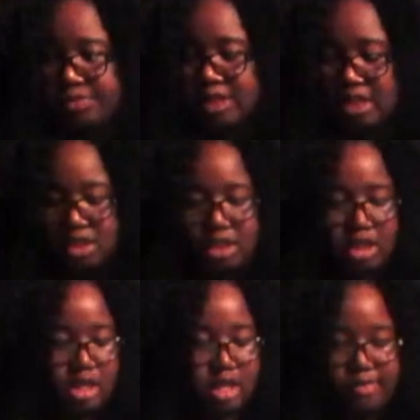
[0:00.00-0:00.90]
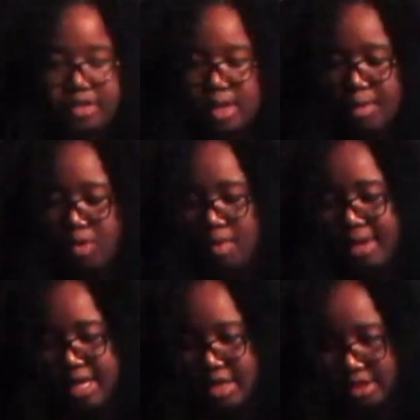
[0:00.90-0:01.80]
nail salon every time I want
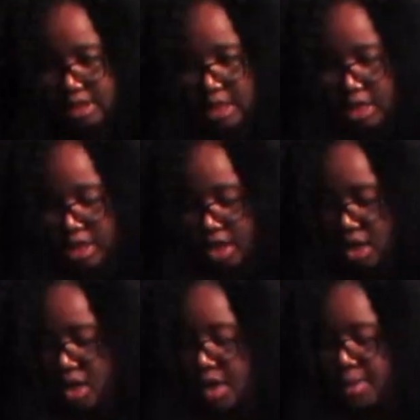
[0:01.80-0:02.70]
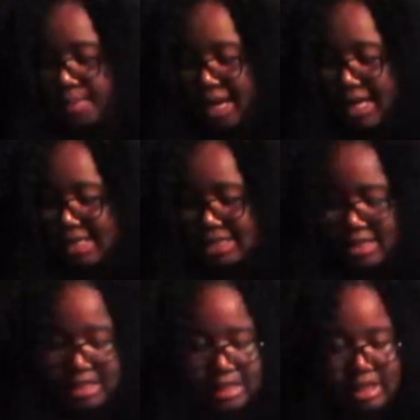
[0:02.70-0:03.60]
my nails done, but
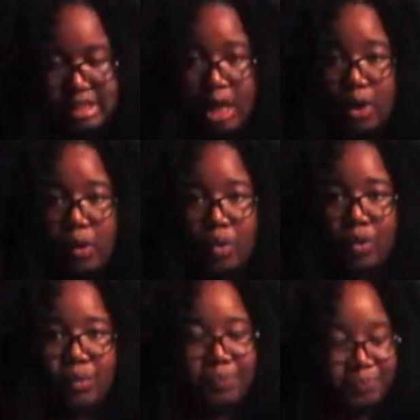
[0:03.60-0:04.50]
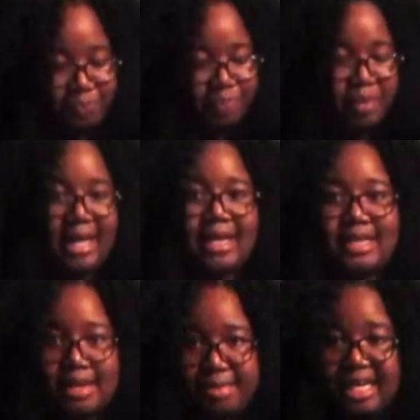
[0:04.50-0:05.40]
since this whole
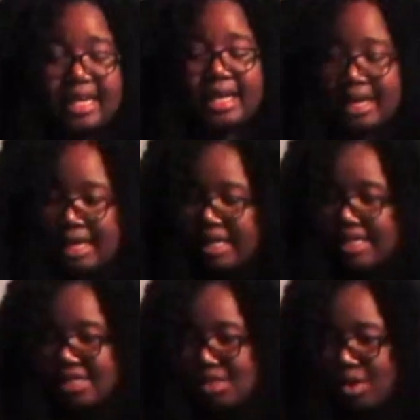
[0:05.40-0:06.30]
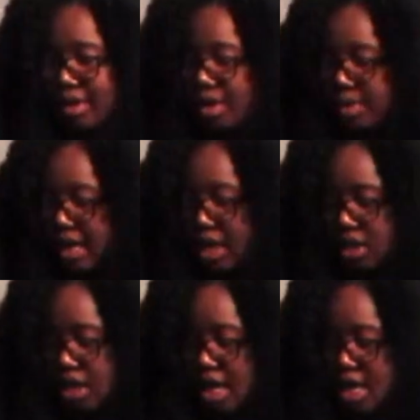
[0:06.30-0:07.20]
pandemic is going
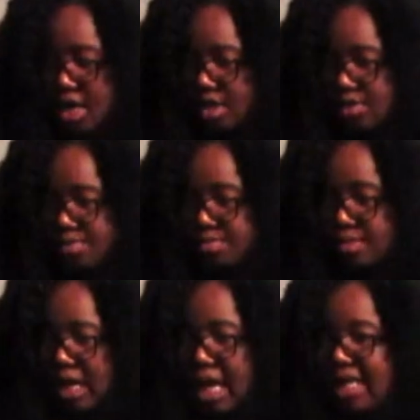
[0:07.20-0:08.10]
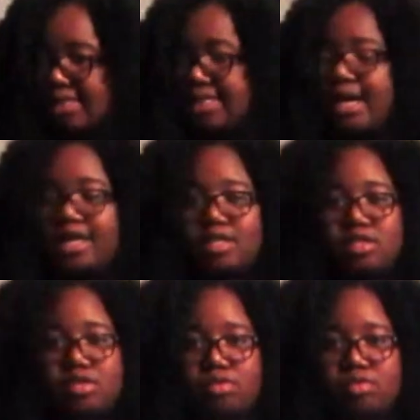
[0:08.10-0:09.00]
around, I decided
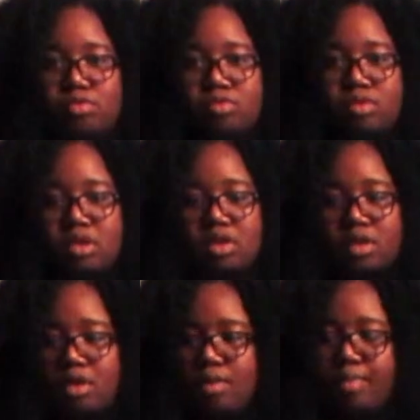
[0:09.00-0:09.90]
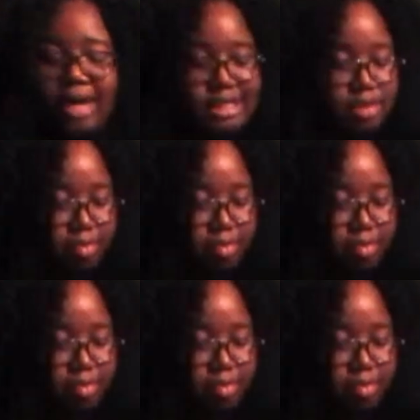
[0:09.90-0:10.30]
to buy some